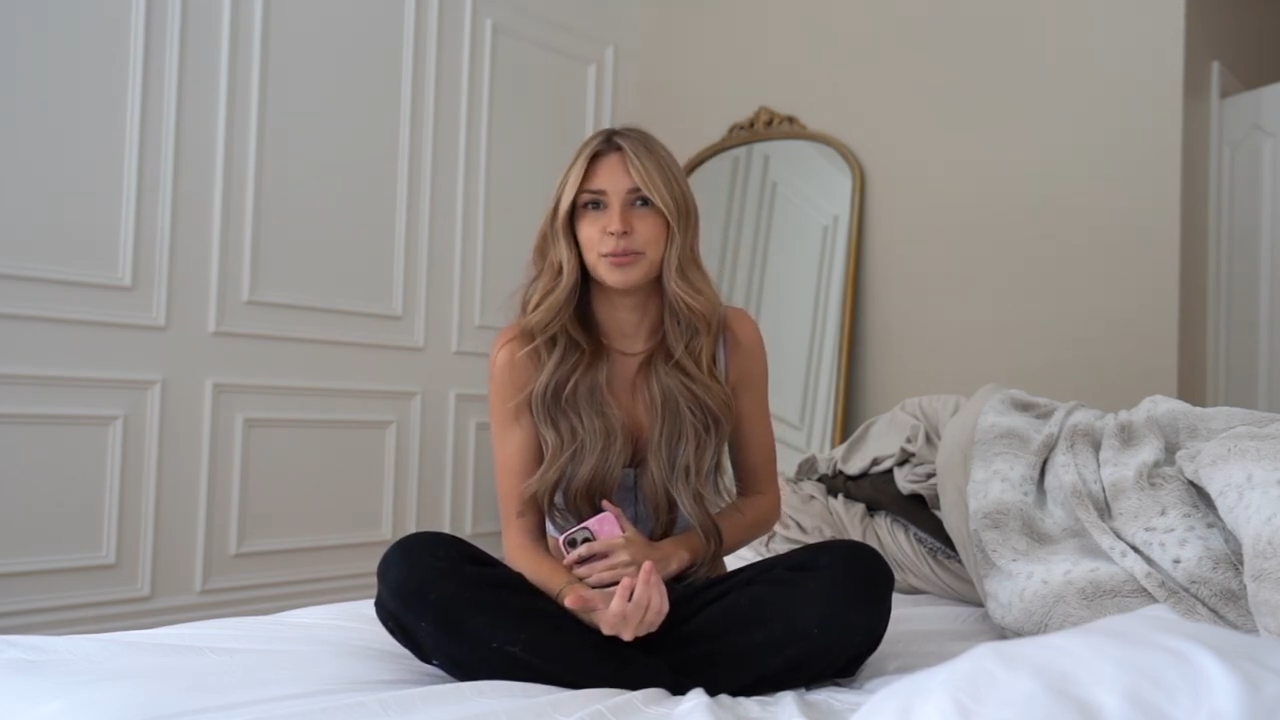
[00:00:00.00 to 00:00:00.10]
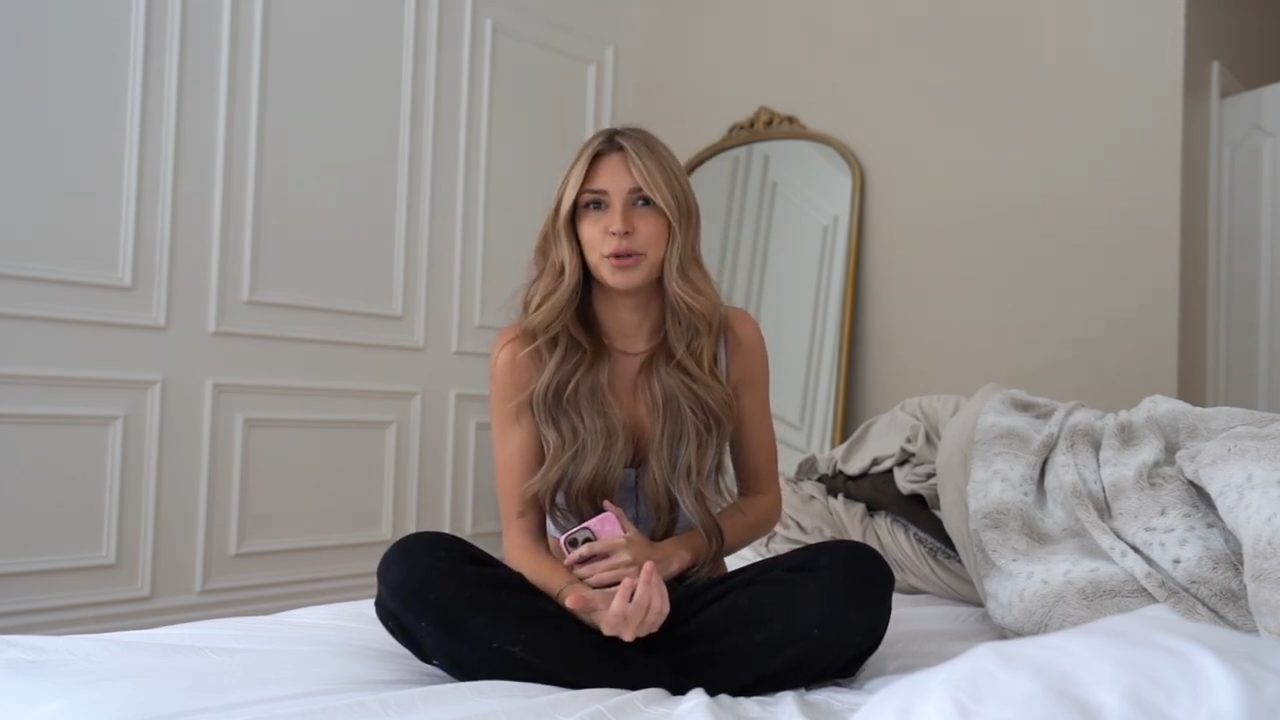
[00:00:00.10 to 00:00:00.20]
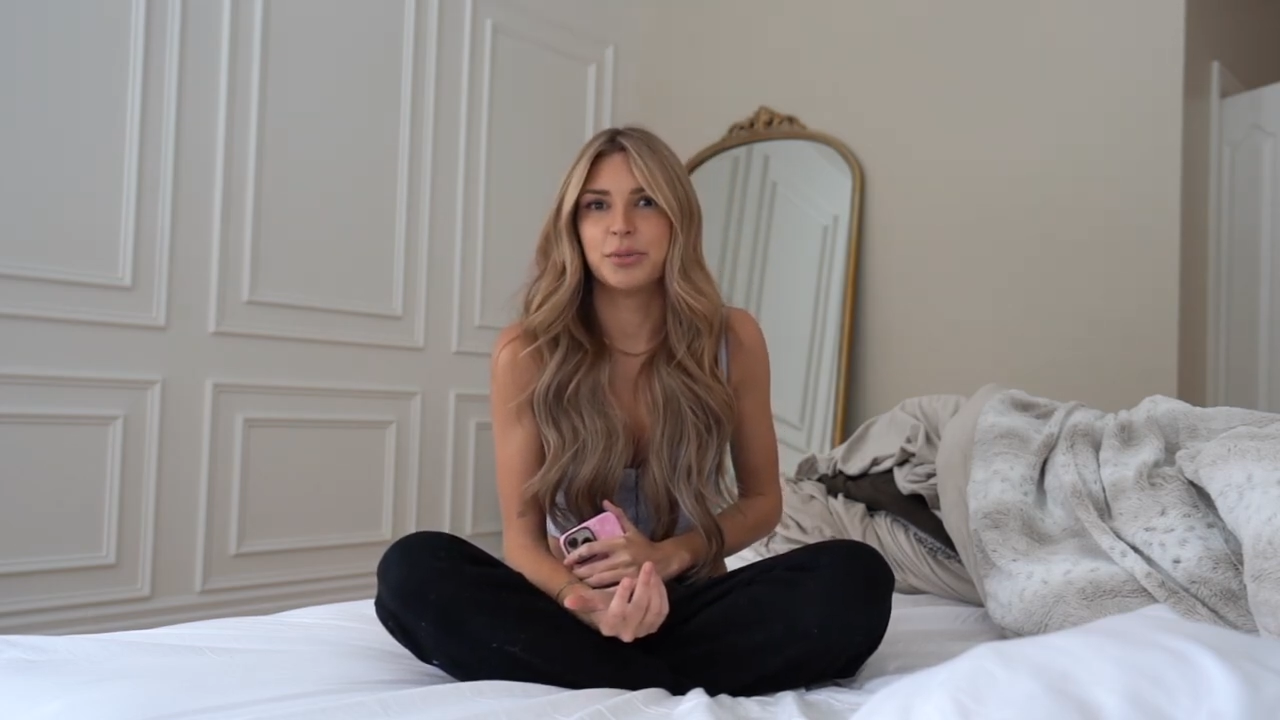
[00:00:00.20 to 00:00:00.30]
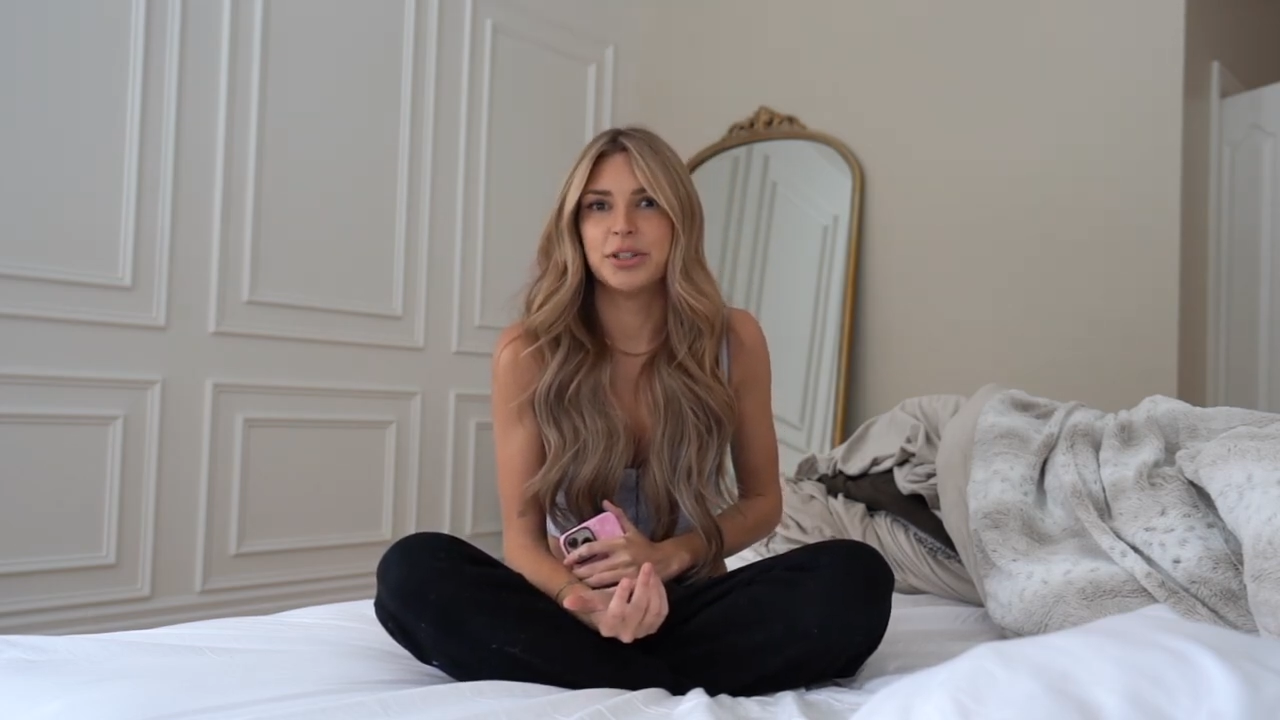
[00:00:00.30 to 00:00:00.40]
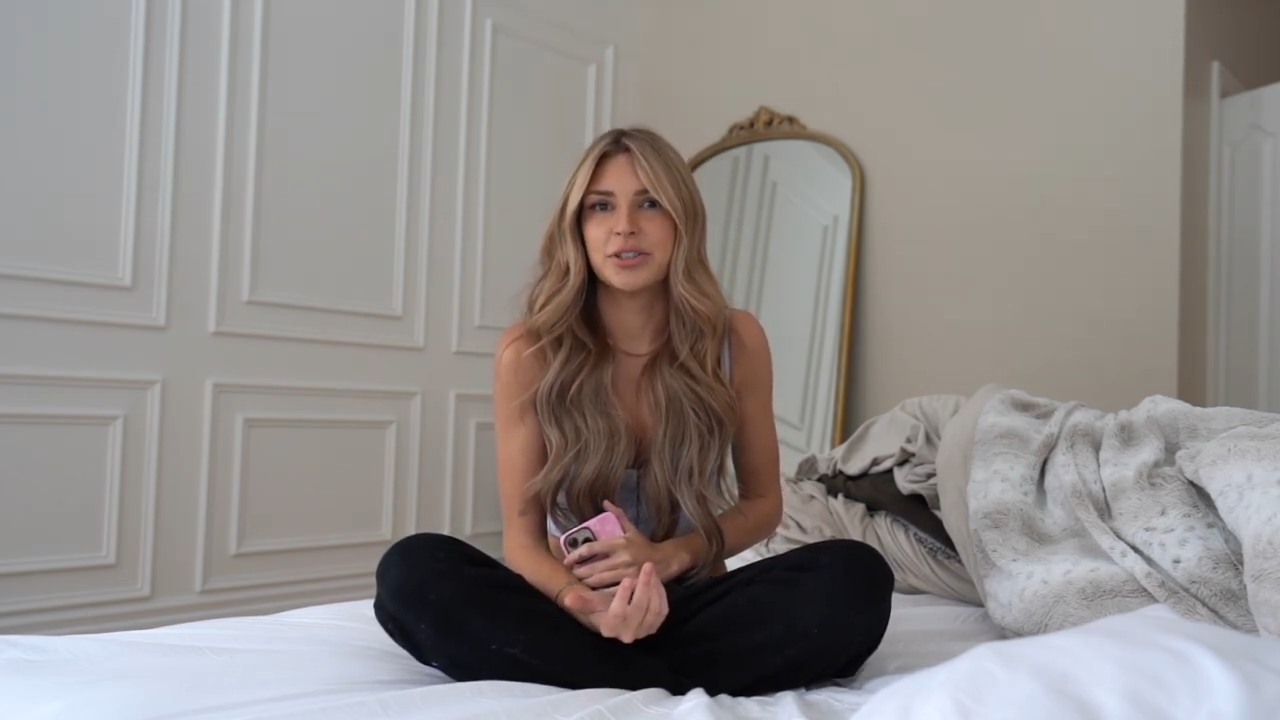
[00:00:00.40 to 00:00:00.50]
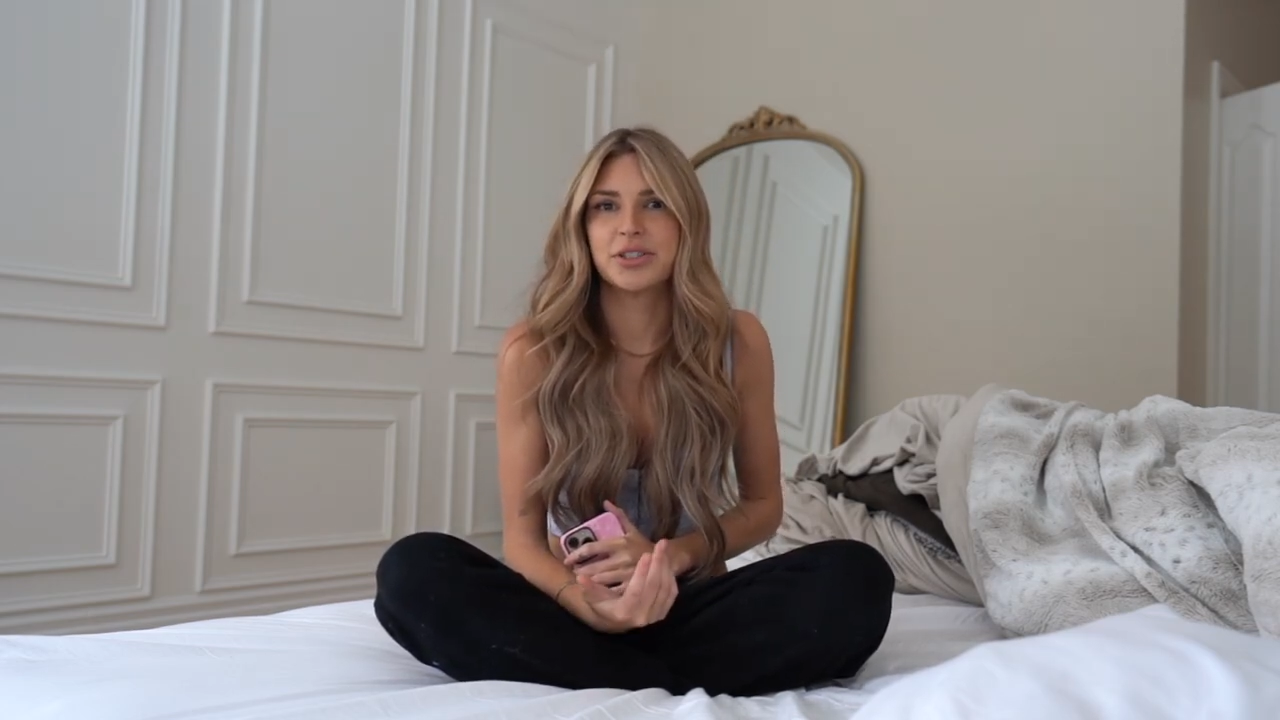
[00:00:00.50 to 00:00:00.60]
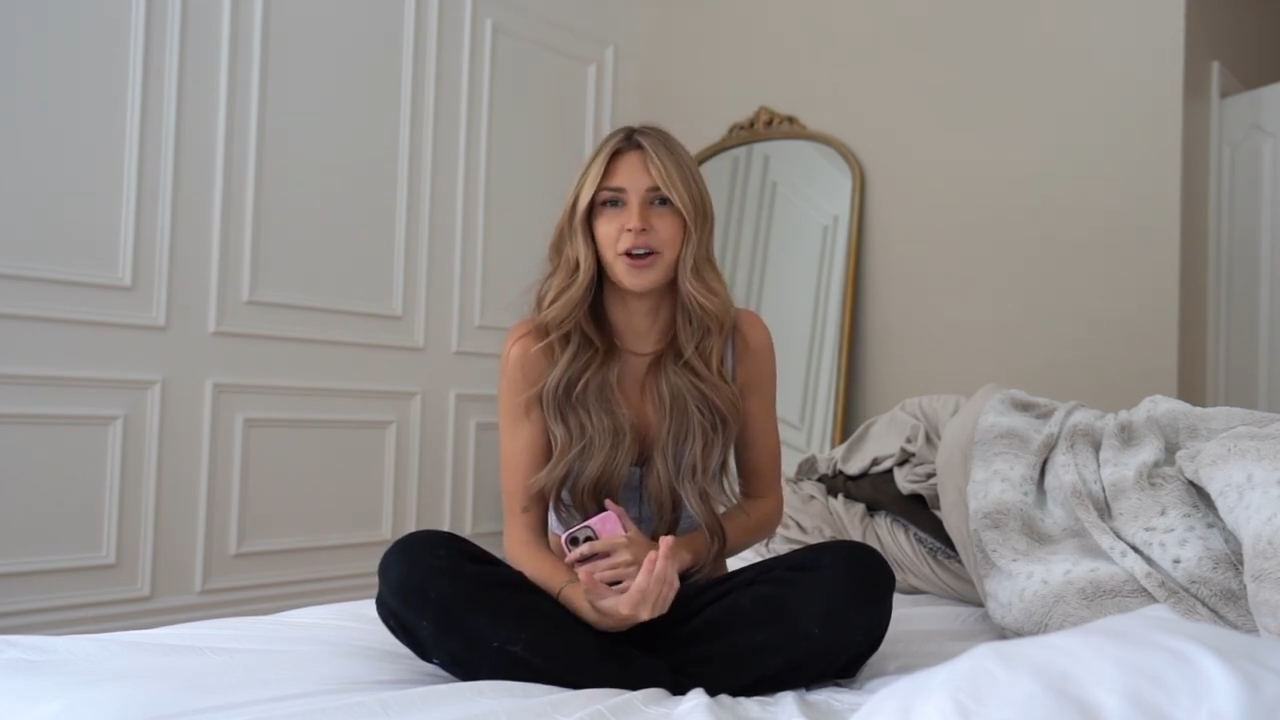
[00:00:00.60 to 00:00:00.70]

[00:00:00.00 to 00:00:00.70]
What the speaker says: the moment.